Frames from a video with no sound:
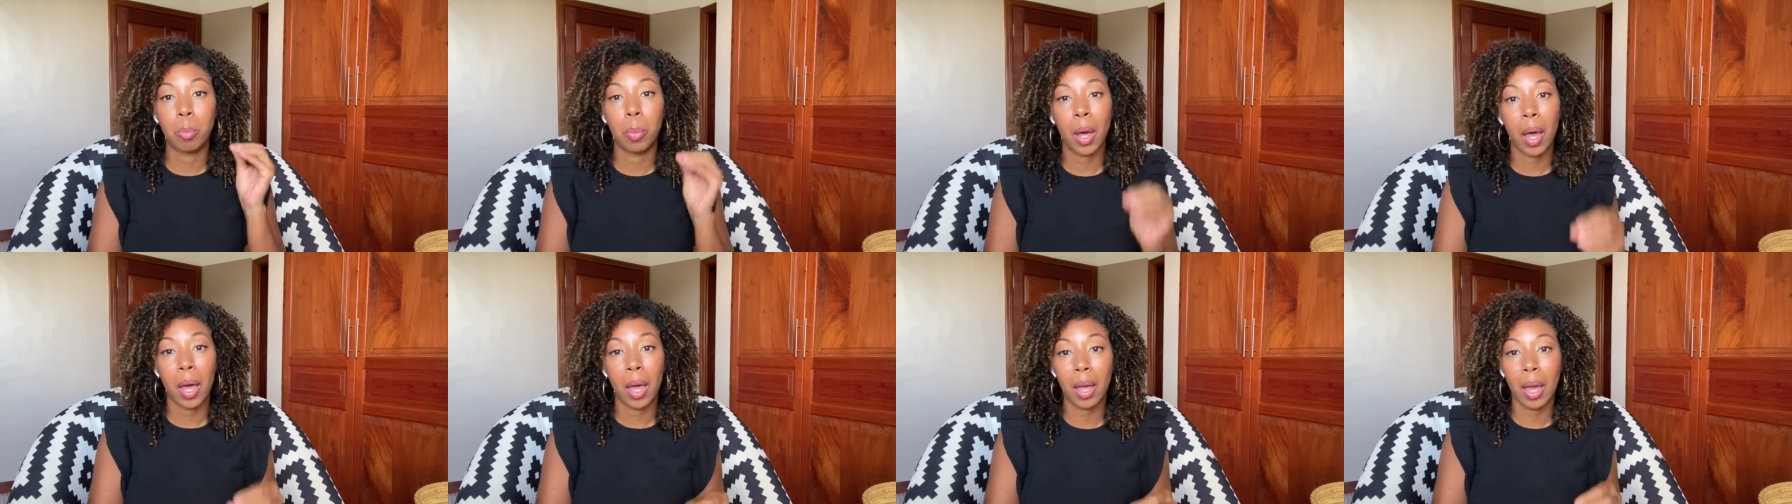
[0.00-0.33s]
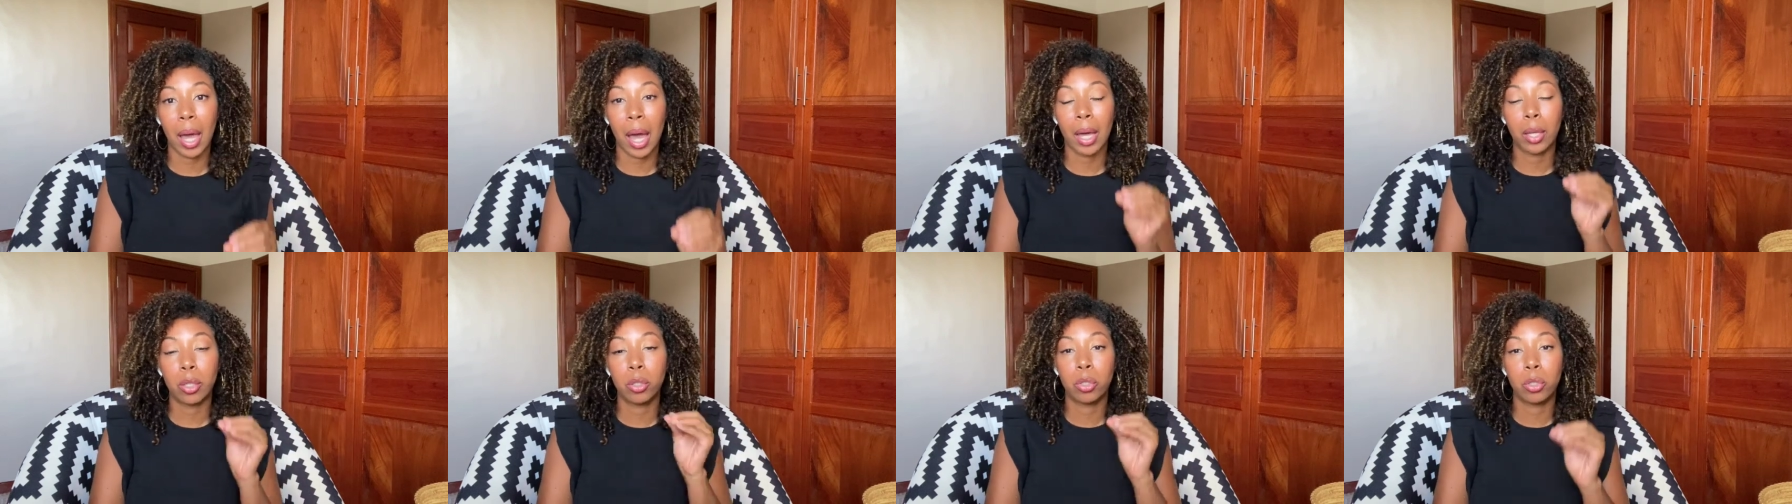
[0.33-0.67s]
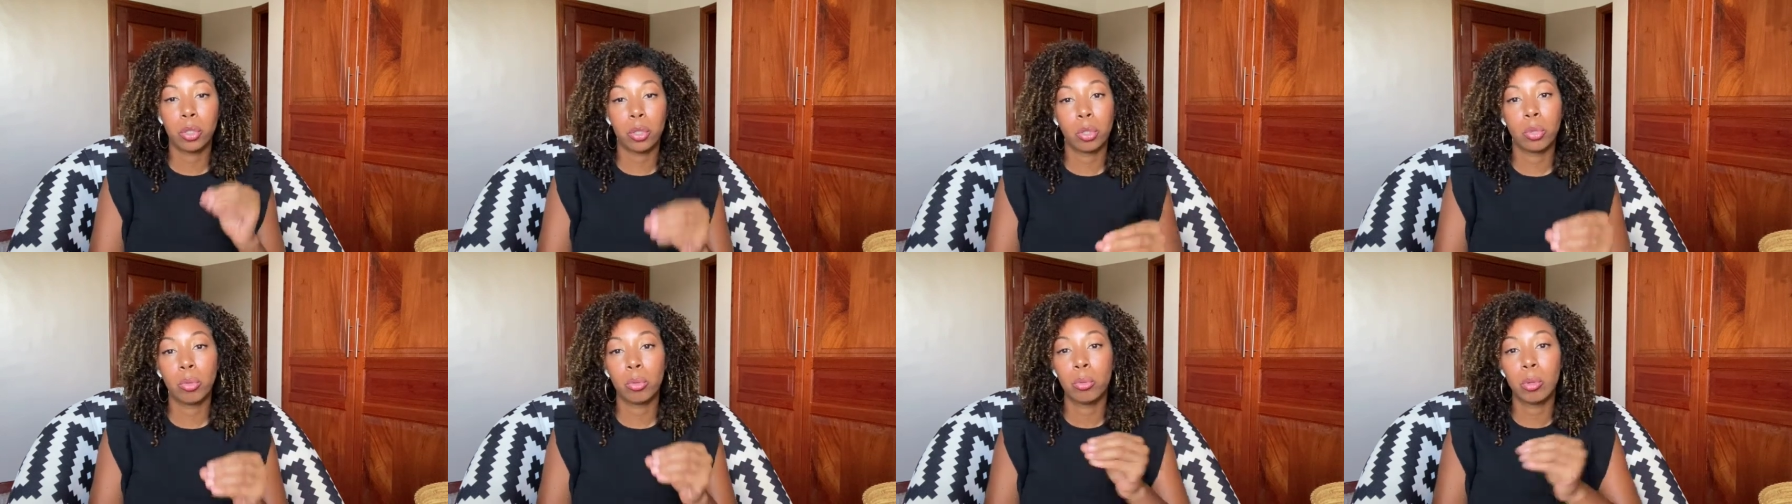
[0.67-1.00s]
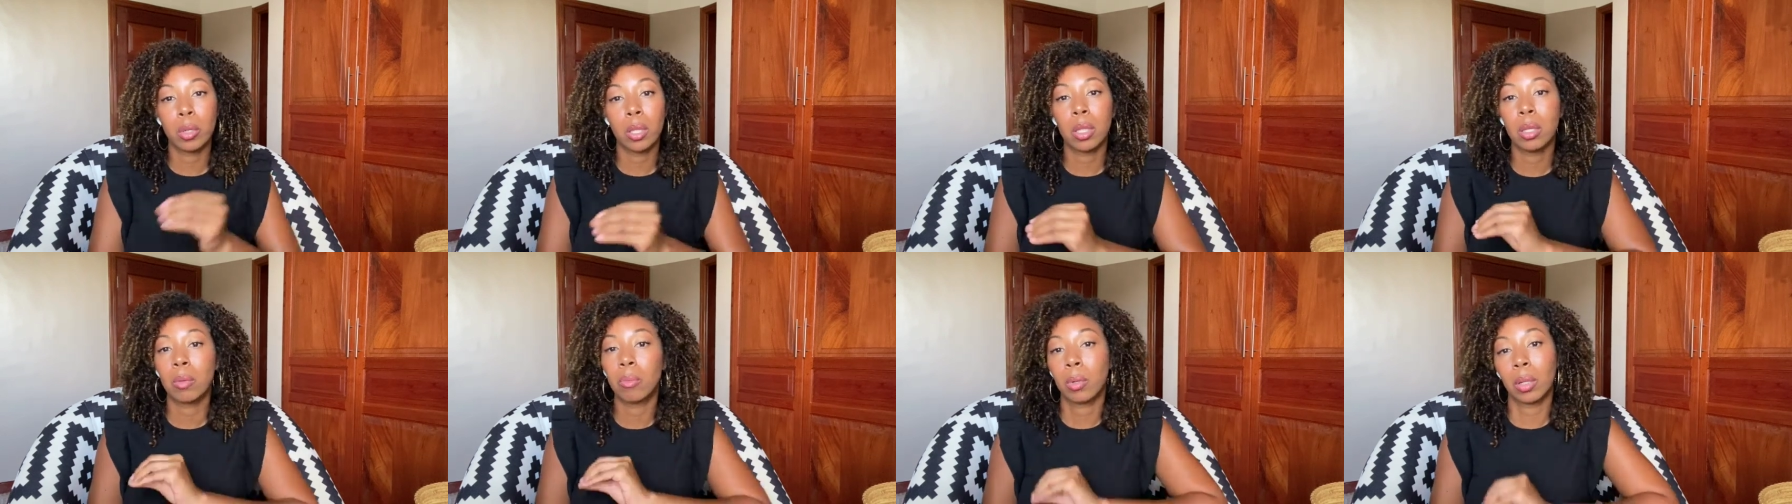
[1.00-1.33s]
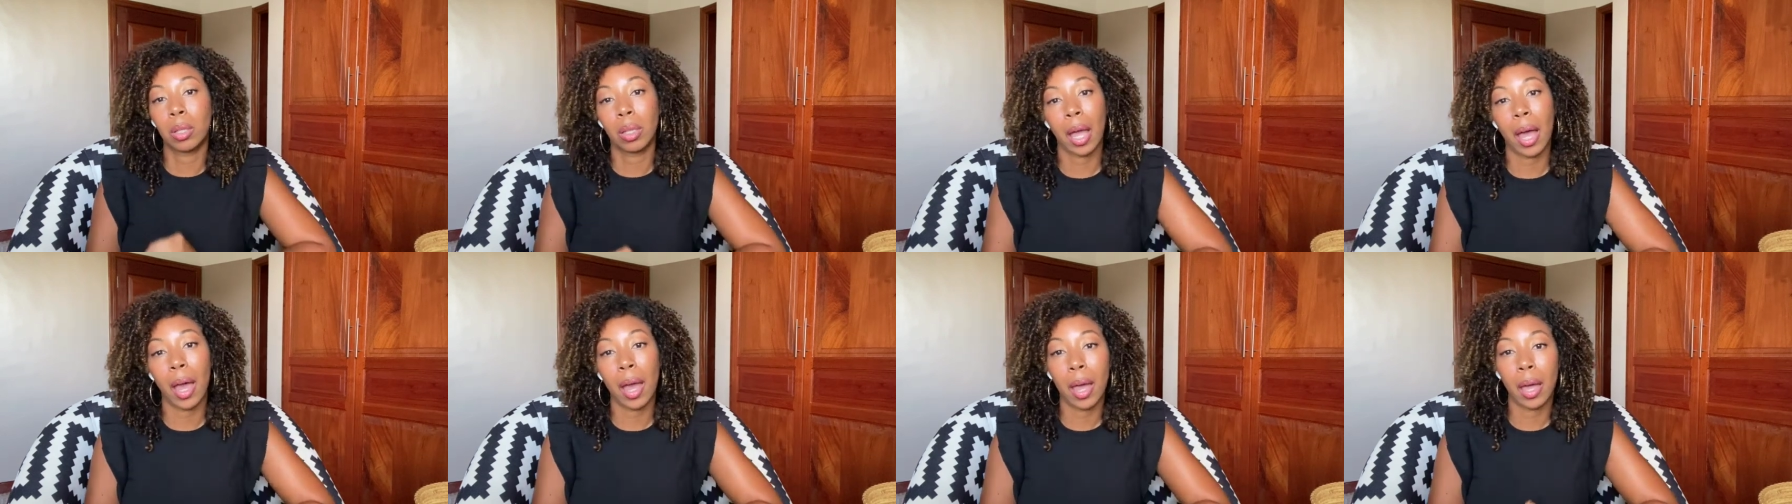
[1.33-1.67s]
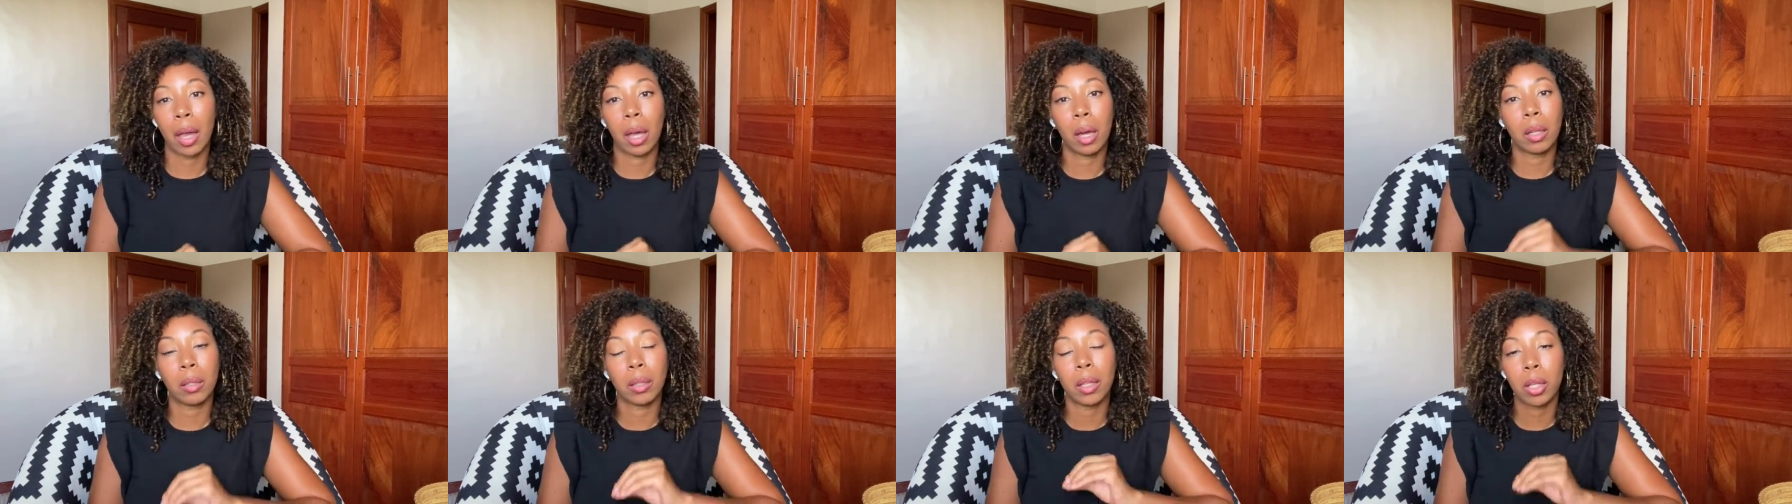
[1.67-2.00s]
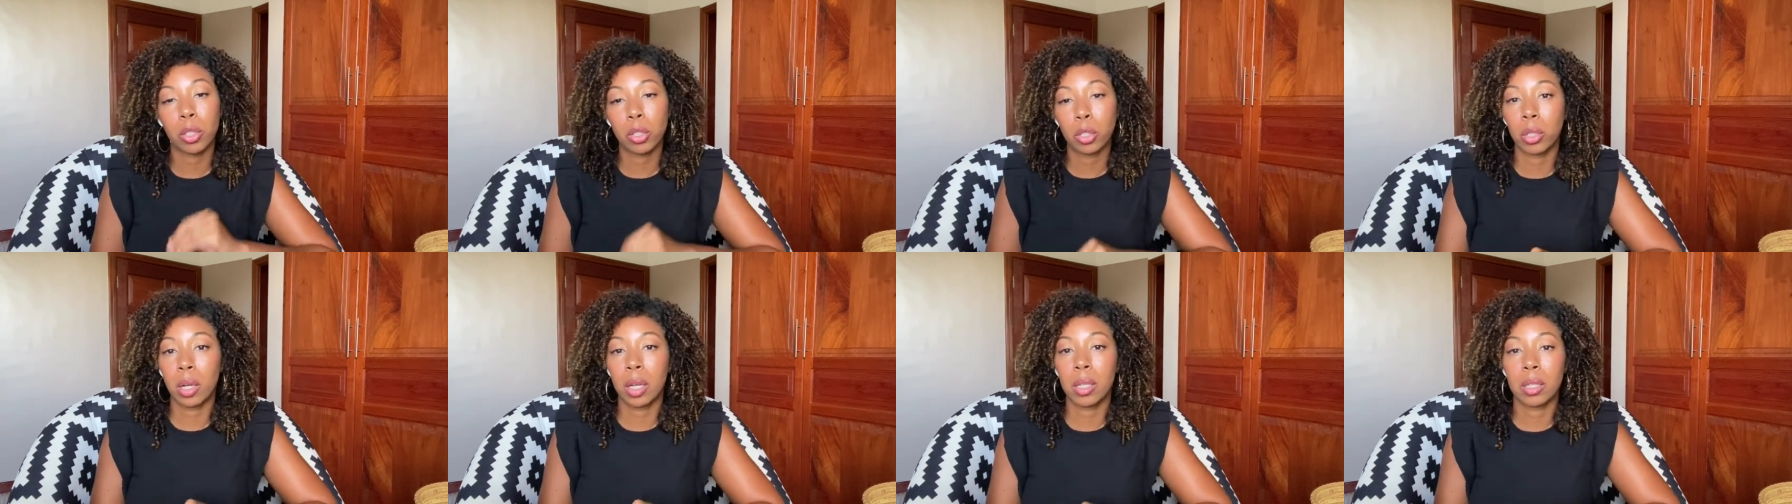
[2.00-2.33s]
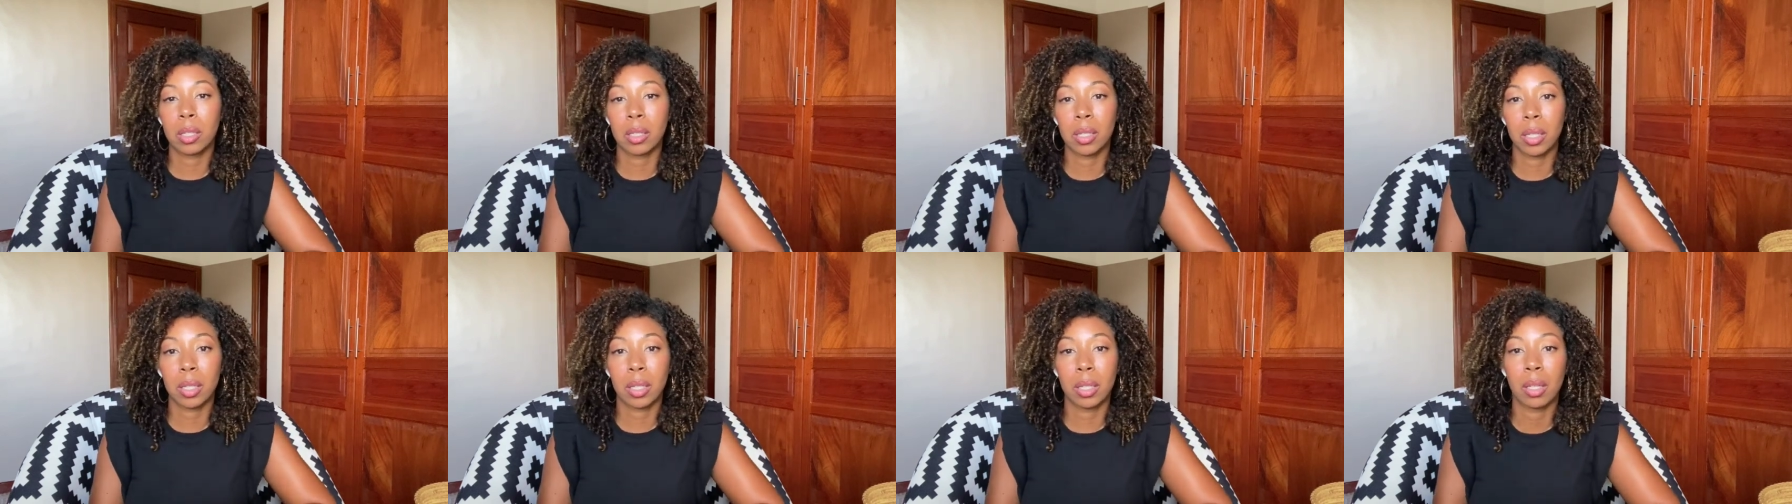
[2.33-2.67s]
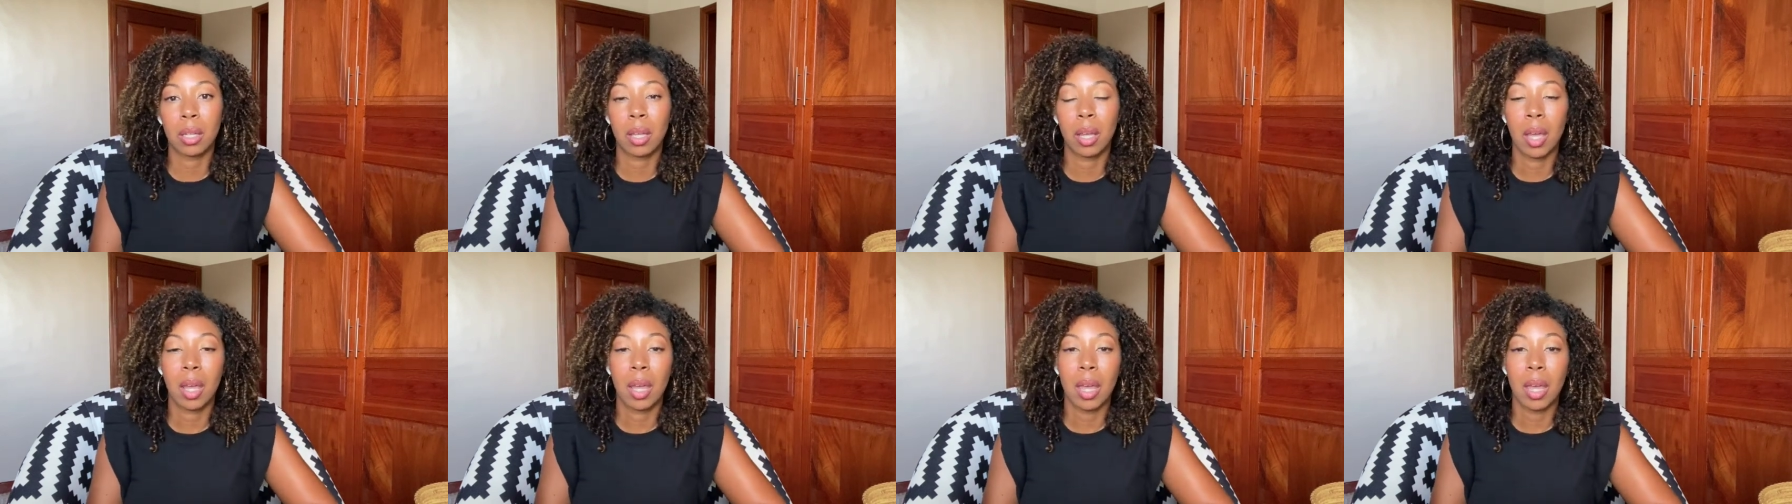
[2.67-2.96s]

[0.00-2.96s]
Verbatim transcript: But I do really rely on that trusted